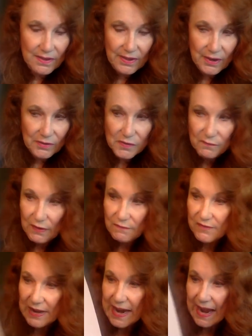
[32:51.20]
There's
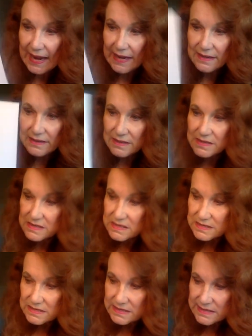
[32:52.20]
58.
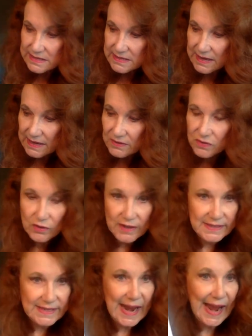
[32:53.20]
These are the
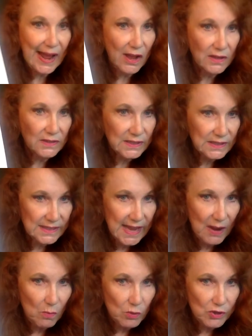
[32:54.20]
towns
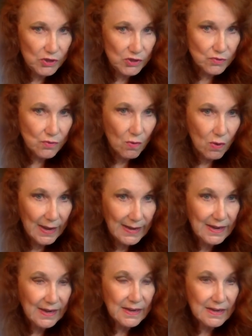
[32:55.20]
that were destroyed
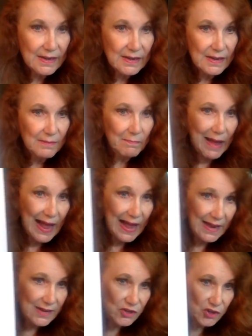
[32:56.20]

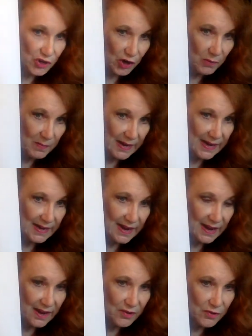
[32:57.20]
by Sherman and
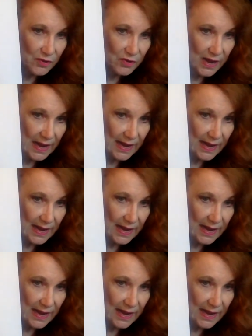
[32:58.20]
other,